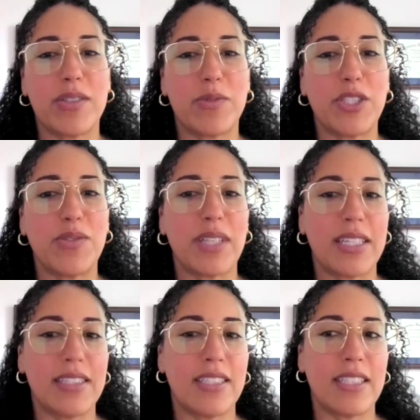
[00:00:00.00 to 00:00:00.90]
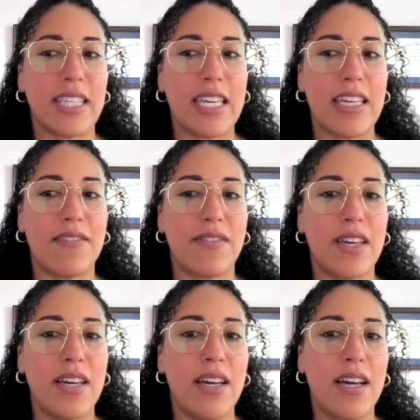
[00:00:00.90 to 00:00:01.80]
would you like to leave
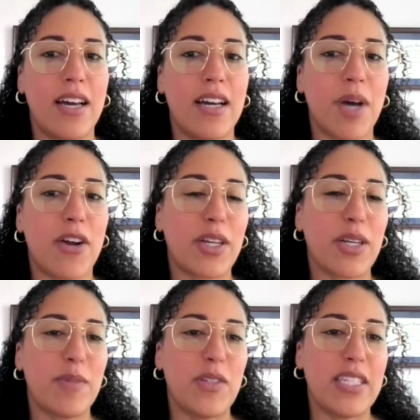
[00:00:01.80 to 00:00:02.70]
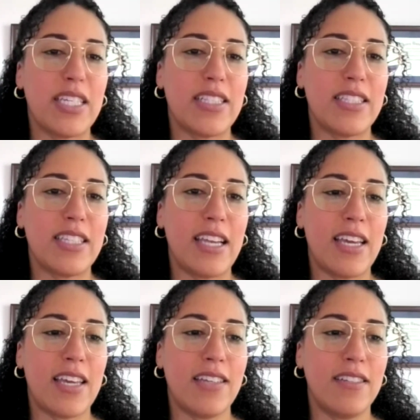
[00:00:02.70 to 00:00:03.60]
our community
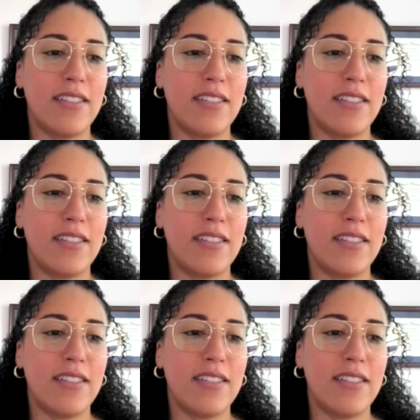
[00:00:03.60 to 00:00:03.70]
today?